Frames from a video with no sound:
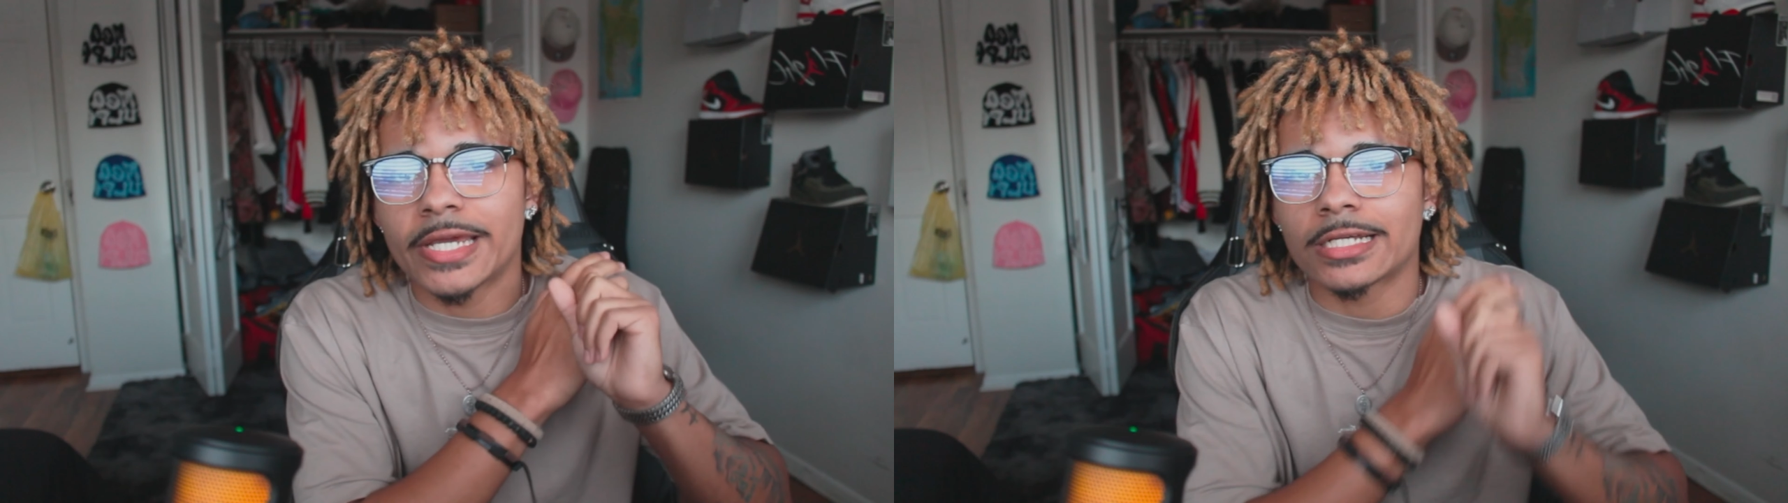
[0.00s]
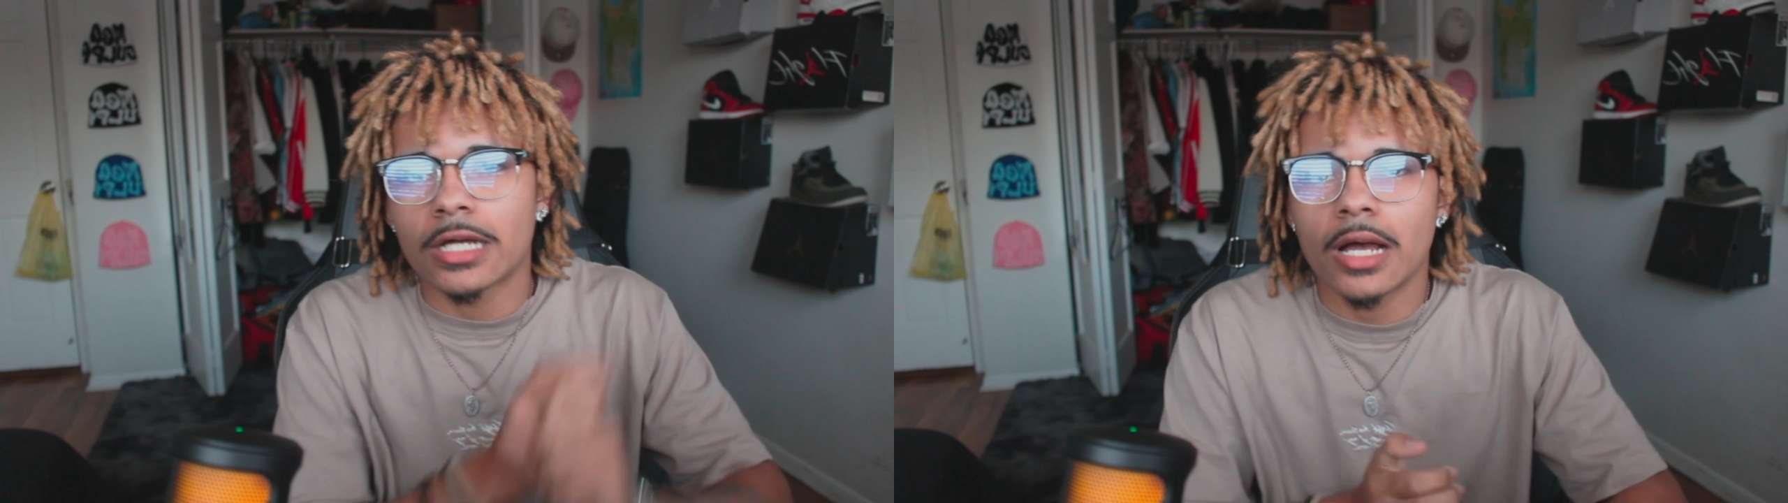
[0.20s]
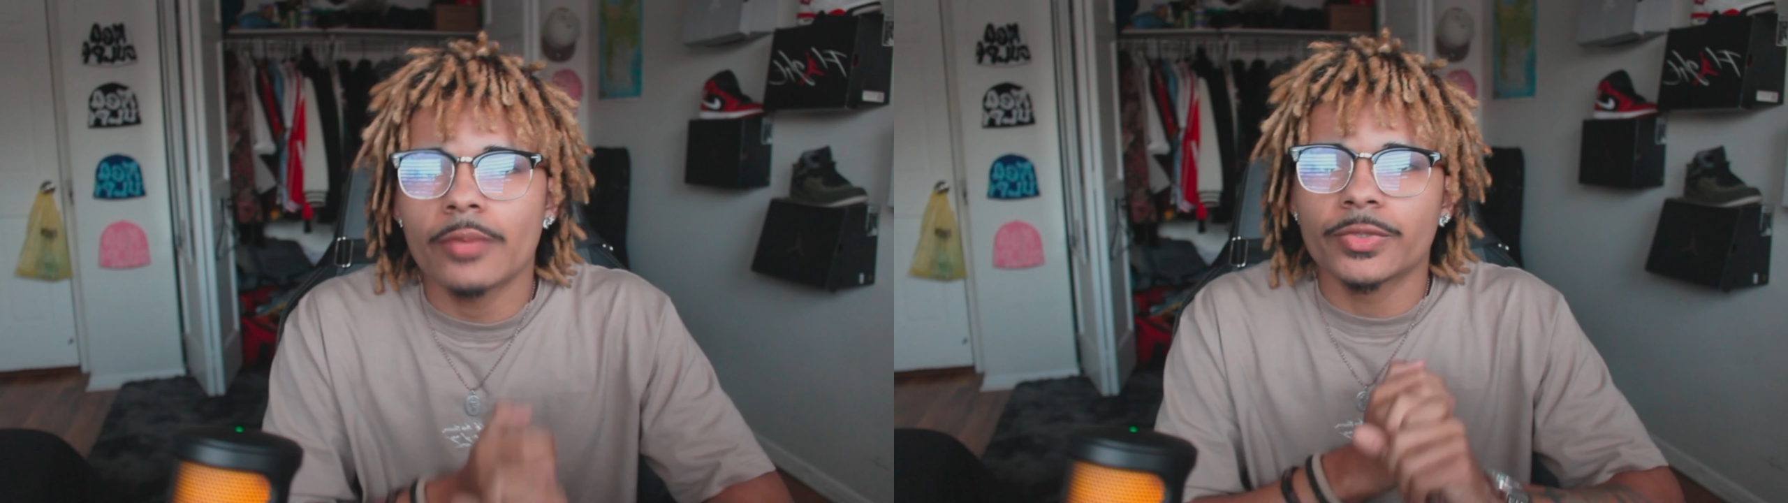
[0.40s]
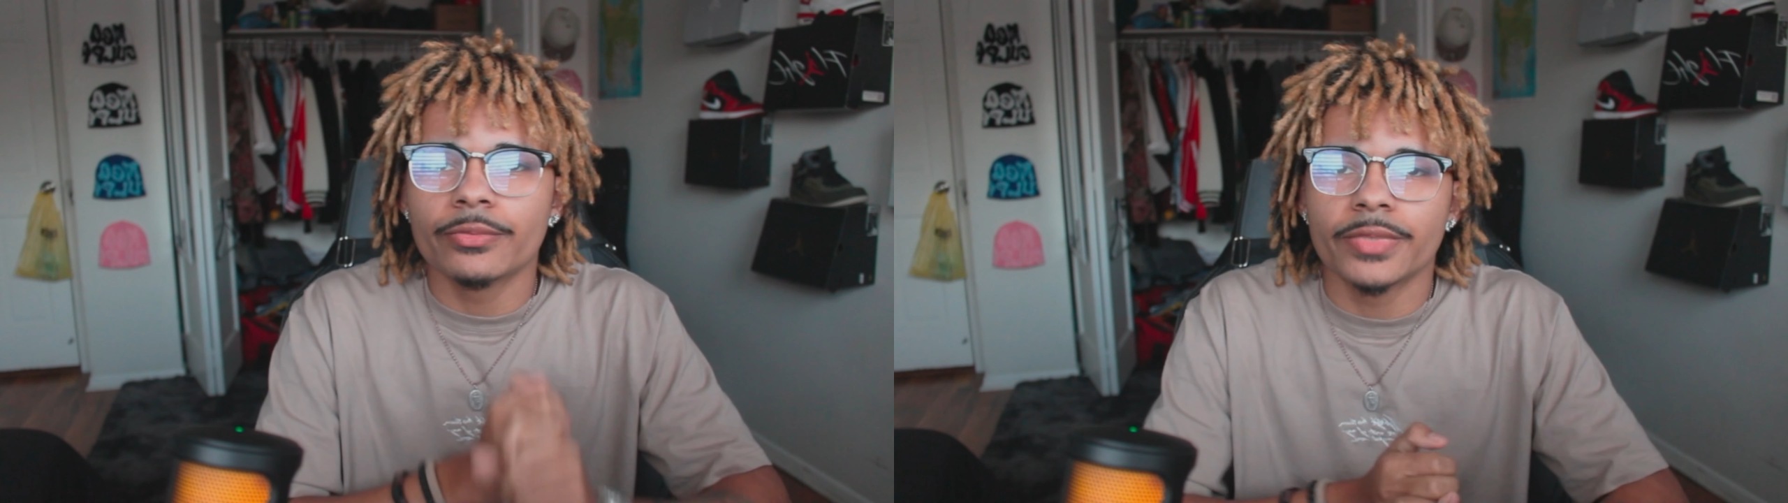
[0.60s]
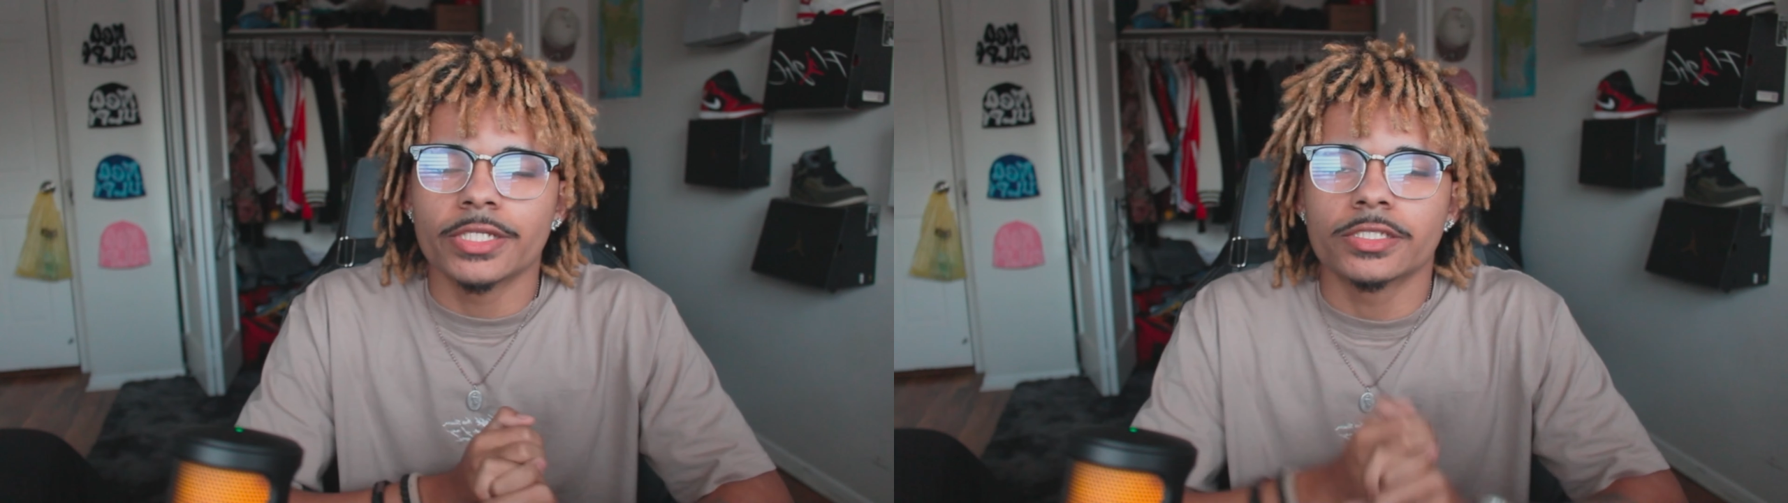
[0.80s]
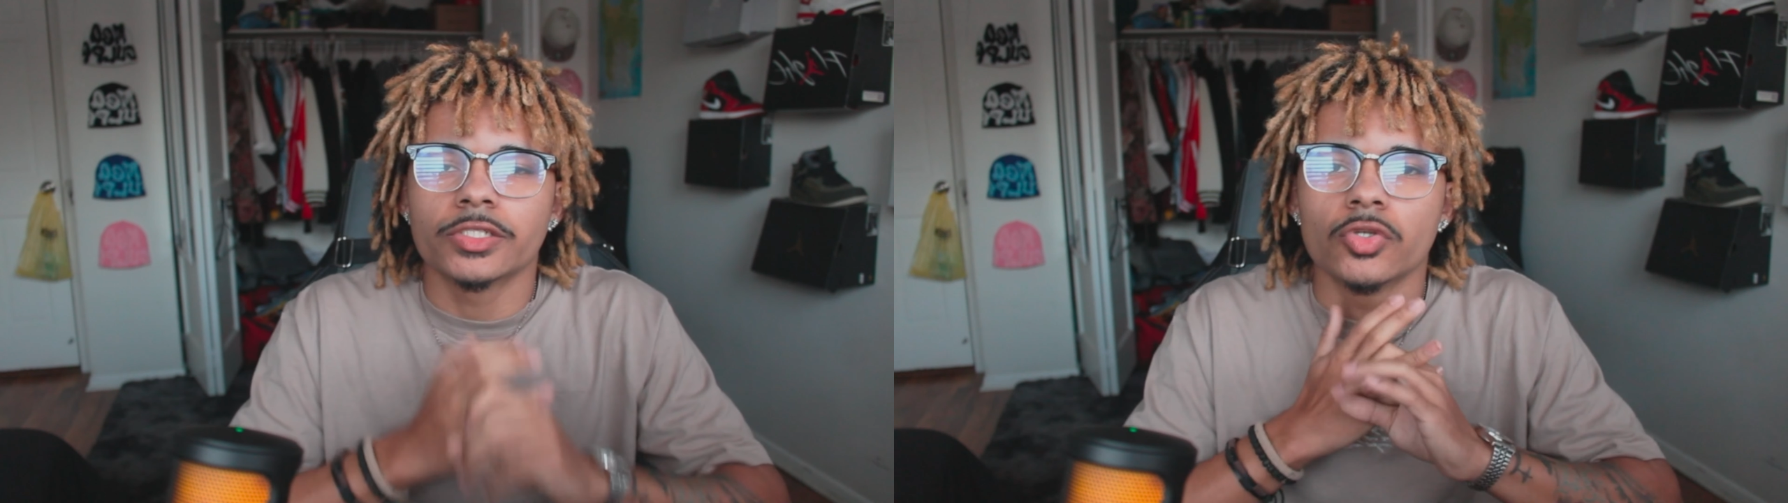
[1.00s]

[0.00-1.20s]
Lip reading: that complements